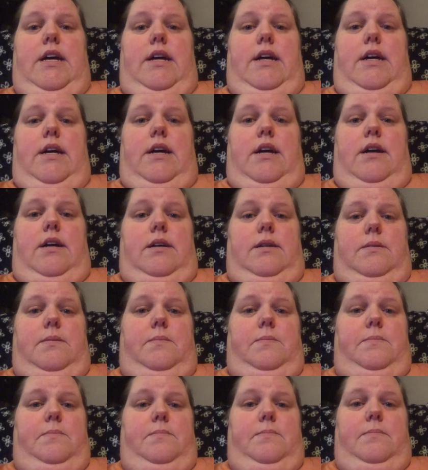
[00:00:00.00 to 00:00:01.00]

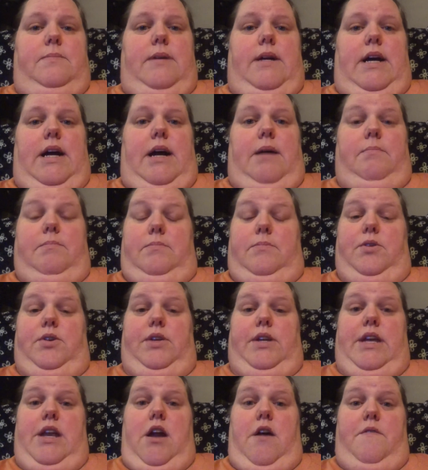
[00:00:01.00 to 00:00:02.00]
I'm
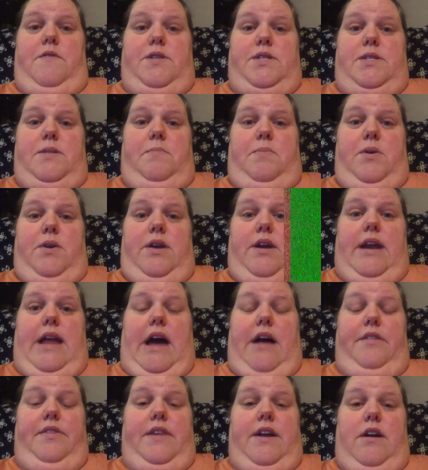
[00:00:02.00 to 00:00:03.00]
really nervous to put it
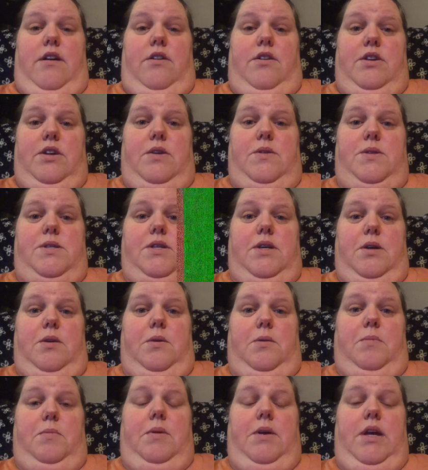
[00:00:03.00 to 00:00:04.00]
out there on
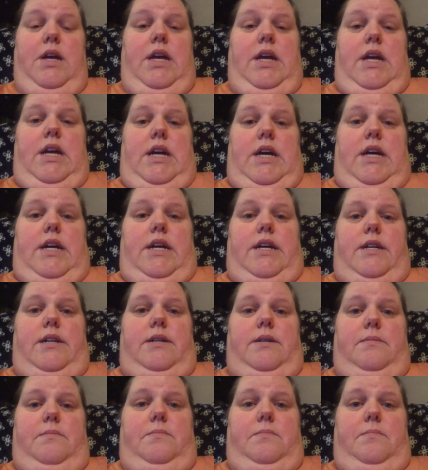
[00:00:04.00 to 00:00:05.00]
YouTube.
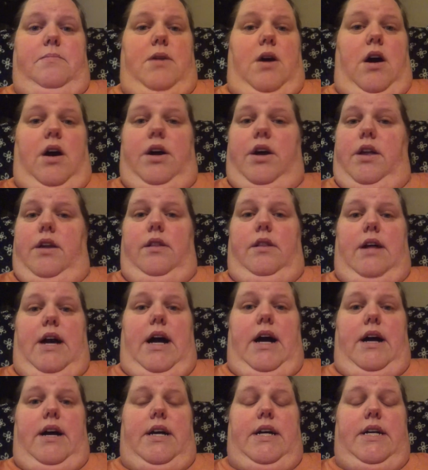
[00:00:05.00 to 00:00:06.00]
Not going to
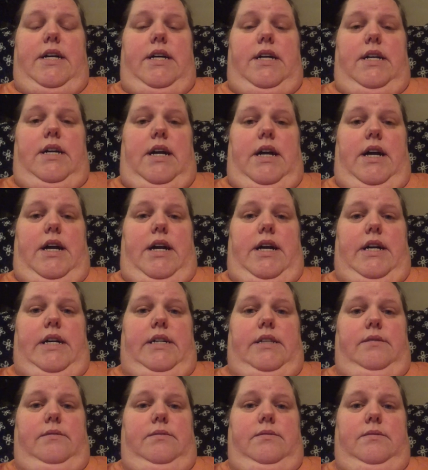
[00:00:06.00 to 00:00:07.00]
lie.
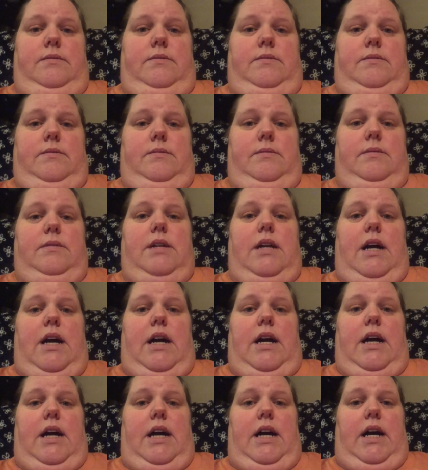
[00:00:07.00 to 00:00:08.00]
I
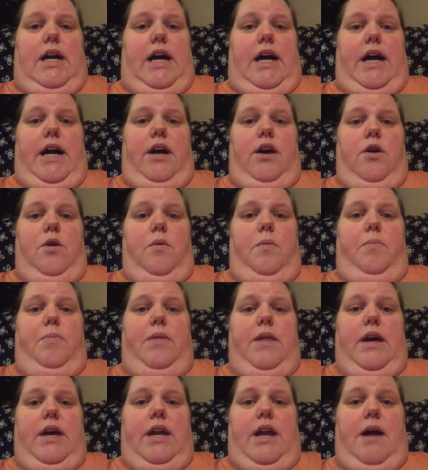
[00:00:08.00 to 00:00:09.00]
hope
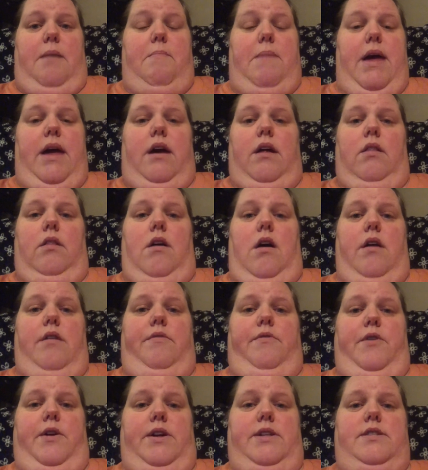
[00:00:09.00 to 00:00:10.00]
that I make a lot of
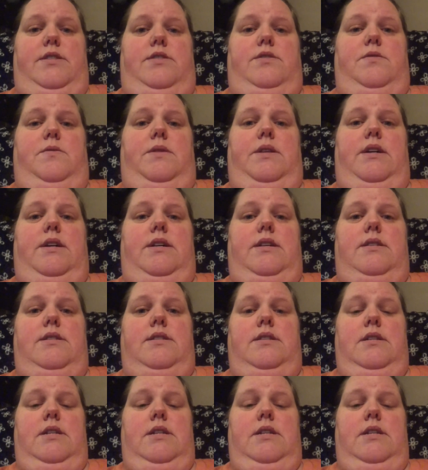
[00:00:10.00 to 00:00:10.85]
friends through this.